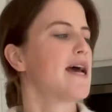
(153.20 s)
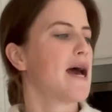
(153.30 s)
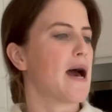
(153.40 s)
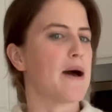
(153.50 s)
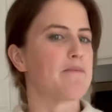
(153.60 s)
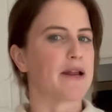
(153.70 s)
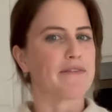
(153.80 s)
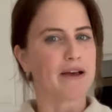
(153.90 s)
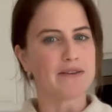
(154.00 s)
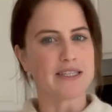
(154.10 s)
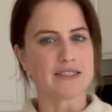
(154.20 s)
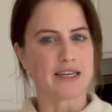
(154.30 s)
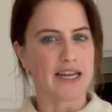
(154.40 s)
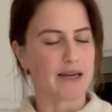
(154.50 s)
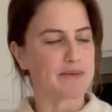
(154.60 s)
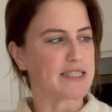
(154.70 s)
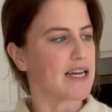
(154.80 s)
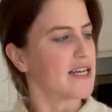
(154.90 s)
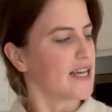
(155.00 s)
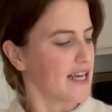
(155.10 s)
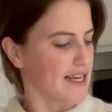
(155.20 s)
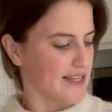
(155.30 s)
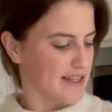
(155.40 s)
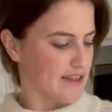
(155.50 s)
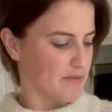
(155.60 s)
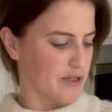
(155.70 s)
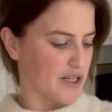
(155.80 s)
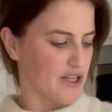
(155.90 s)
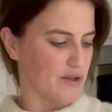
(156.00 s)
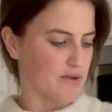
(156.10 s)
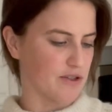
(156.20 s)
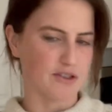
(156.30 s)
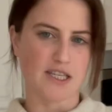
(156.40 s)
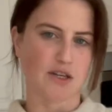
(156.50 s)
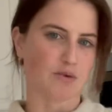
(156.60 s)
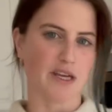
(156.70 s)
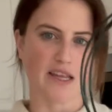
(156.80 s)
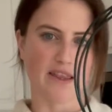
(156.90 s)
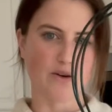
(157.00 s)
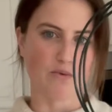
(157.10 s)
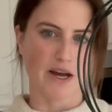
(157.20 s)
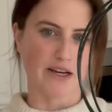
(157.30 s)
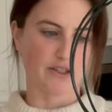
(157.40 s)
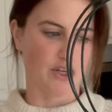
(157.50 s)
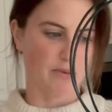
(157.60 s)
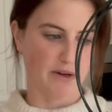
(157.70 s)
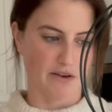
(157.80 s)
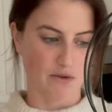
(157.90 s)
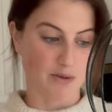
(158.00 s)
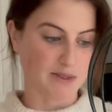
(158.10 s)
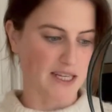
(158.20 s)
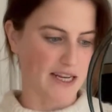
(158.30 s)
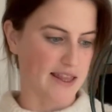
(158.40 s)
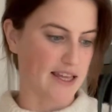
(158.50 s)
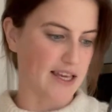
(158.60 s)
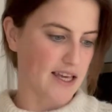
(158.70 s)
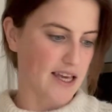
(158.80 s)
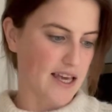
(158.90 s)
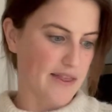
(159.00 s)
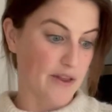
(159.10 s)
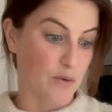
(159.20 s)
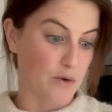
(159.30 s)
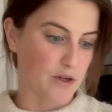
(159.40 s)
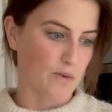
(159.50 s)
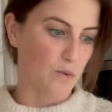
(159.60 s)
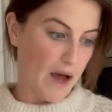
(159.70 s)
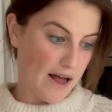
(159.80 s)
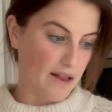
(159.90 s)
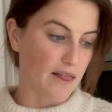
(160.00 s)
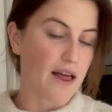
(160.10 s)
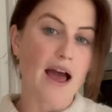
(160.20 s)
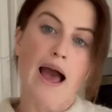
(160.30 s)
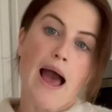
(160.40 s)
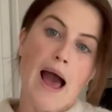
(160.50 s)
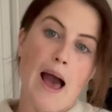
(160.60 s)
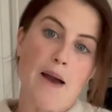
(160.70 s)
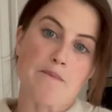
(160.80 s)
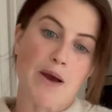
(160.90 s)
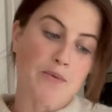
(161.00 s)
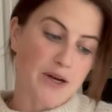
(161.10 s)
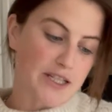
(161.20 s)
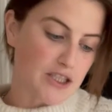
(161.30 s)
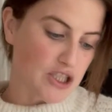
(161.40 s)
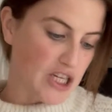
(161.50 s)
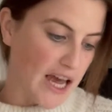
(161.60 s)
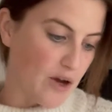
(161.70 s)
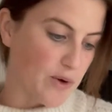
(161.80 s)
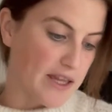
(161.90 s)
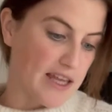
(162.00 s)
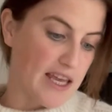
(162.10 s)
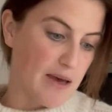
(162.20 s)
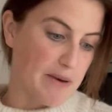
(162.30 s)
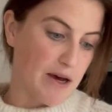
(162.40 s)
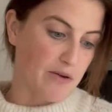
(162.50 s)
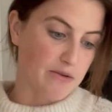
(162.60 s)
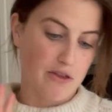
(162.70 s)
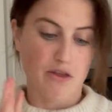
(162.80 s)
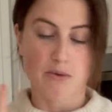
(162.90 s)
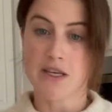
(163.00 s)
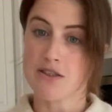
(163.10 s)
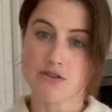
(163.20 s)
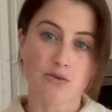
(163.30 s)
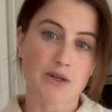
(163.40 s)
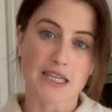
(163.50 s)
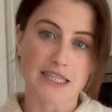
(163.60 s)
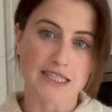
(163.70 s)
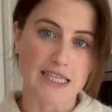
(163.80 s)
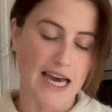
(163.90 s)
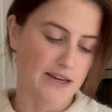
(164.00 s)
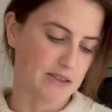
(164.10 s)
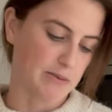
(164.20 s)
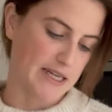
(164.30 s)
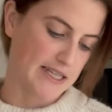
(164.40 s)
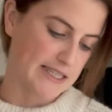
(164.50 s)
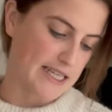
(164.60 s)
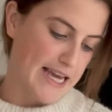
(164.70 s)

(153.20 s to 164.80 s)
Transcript: Um, but I found these on Amazon and I think they're pretty cute. They're just like green little wire topiary forms and I think they'll work well. Um, I wanted to chat quickly about three super easy houseplants.